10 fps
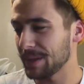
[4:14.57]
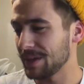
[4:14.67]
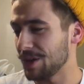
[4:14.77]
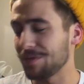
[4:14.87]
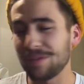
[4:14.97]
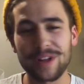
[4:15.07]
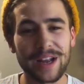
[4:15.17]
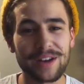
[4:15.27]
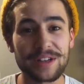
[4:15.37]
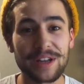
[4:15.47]
hopefully I
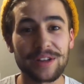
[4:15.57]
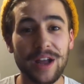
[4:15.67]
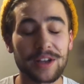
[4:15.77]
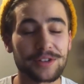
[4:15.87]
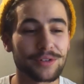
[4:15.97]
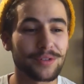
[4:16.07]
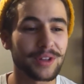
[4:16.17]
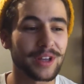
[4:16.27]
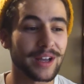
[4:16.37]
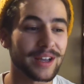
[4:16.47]
entertain you guys.
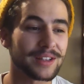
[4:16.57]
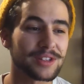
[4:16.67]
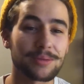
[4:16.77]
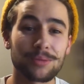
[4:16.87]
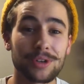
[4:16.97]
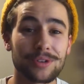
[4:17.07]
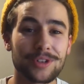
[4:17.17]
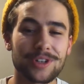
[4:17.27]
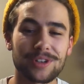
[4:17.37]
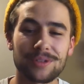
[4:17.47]
Hopefully I seem real and
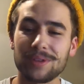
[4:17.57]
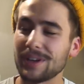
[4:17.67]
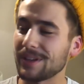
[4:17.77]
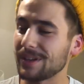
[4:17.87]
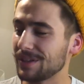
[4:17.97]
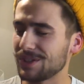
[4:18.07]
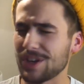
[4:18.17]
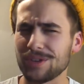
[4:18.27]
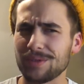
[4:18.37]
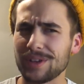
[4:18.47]
genuine,
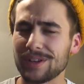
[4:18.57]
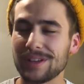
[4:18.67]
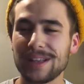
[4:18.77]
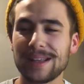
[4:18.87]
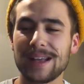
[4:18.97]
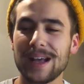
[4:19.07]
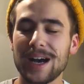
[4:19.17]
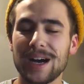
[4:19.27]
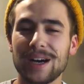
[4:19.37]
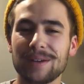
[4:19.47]
genuine,
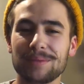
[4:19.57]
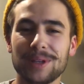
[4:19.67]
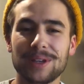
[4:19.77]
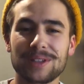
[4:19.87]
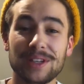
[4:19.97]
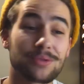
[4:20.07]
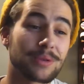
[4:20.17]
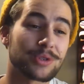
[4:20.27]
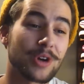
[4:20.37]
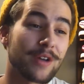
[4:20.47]
um, because that's what I'm
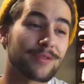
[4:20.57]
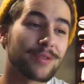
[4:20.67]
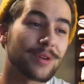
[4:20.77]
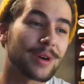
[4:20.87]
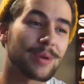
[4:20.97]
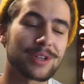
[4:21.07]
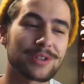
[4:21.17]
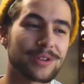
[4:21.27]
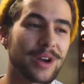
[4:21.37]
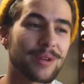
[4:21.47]
striving for. I'm not
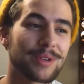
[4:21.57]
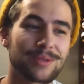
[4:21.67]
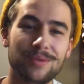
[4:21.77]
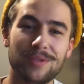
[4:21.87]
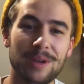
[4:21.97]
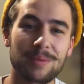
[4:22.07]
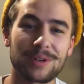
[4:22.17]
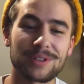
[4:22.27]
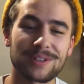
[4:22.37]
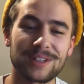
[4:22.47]
just trying to be some fake
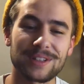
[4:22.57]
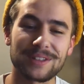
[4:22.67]
person that